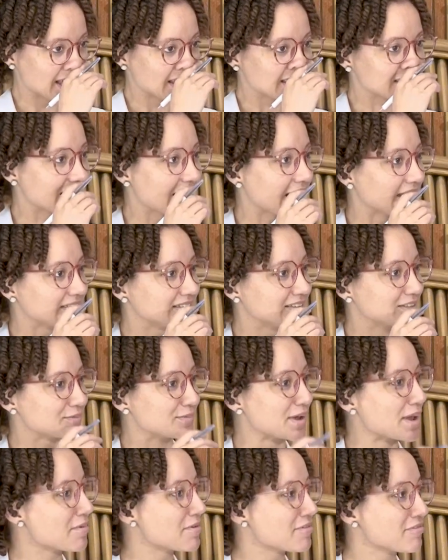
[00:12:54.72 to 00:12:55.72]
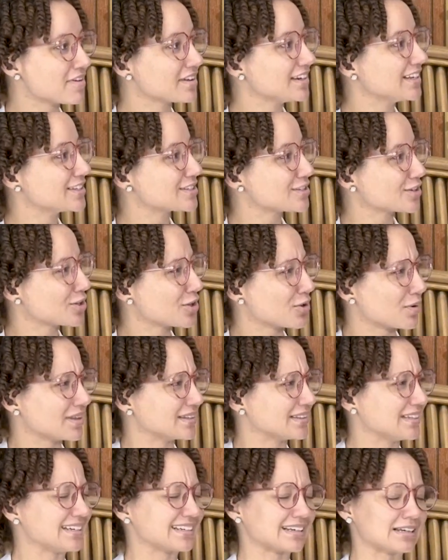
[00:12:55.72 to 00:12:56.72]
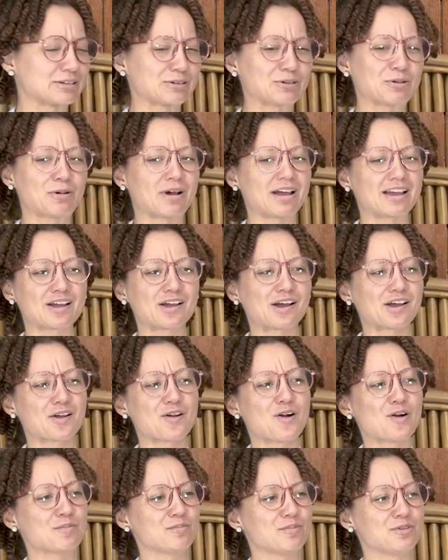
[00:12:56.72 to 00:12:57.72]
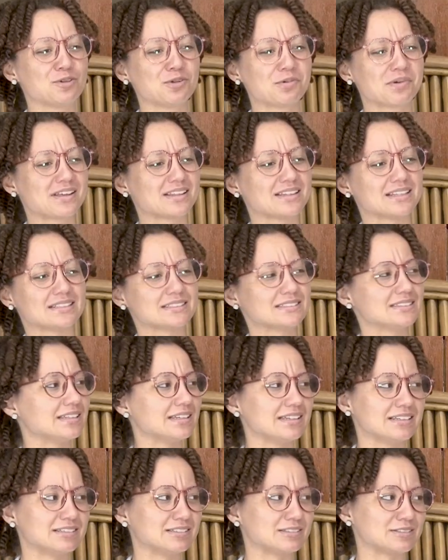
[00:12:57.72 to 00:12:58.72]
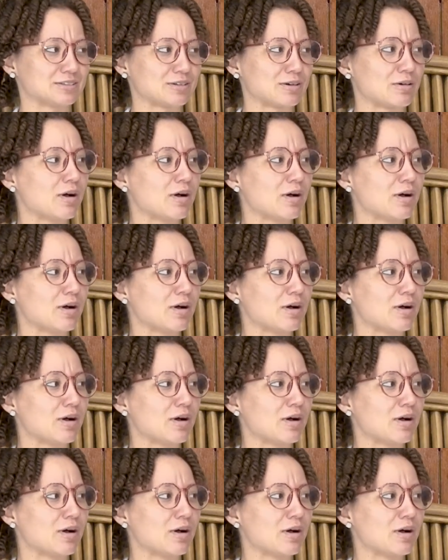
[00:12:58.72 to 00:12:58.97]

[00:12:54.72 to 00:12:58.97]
that maybe feel insecure and think like, I can't be doing these things,